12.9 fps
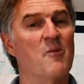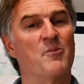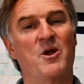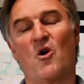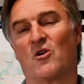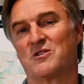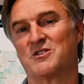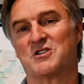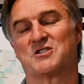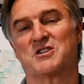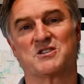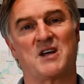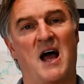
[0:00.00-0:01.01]
beyond
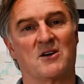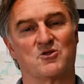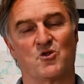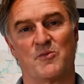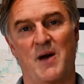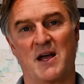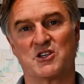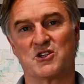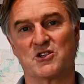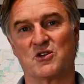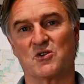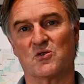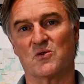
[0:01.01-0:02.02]
just a sales automation
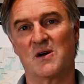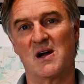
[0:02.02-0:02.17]
tool.